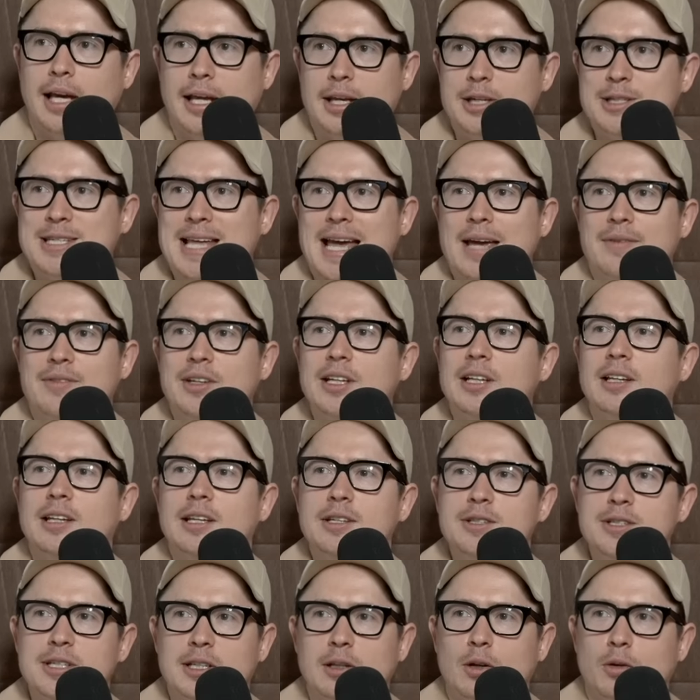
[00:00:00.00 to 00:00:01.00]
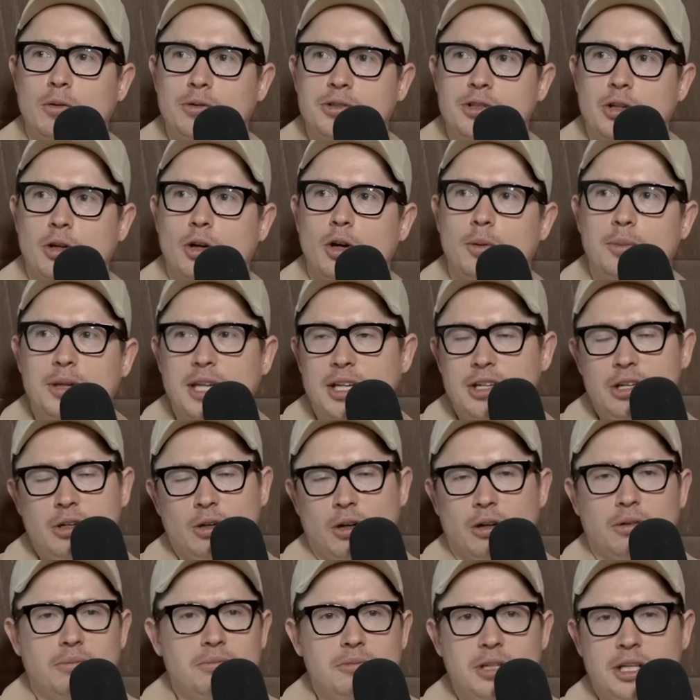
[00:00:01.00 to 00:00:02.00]
and a Xavier Lindsay long term, and then you
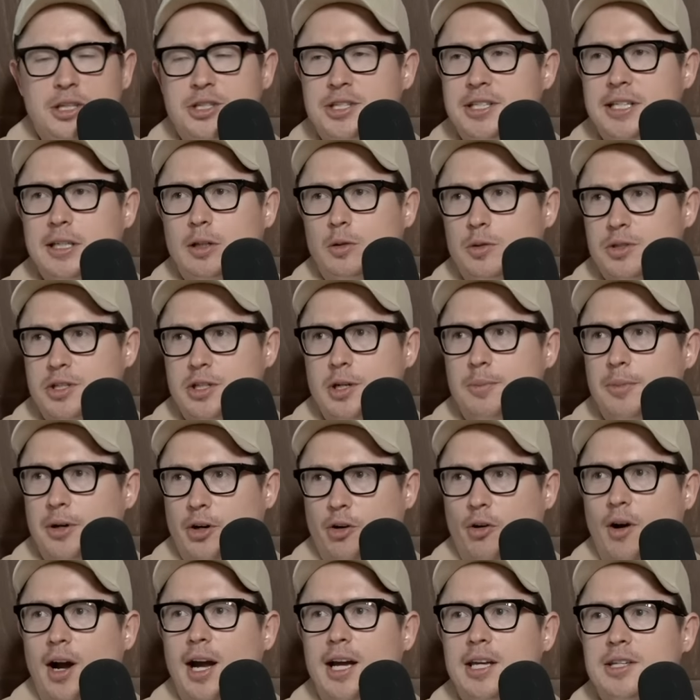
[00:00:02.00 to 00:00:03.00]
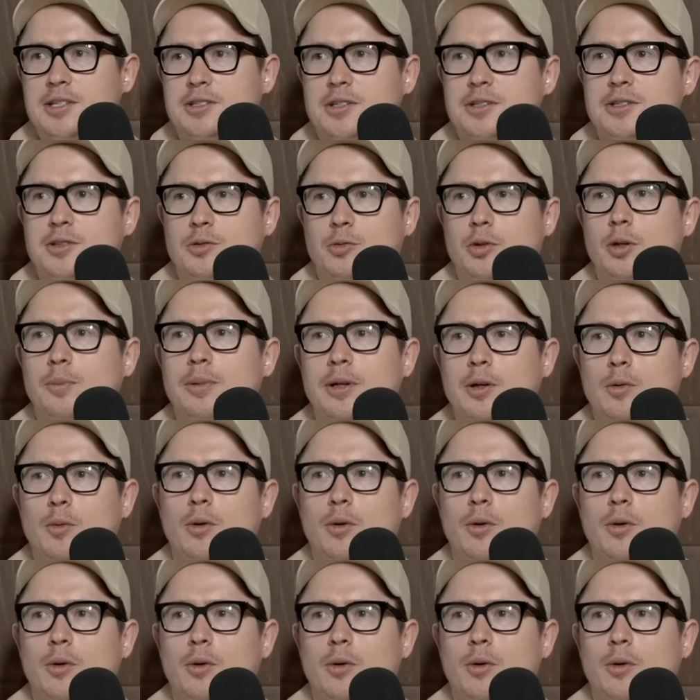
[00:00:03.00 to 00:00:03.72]
got your Steeles and your Macrae's just yeah. doing a bit of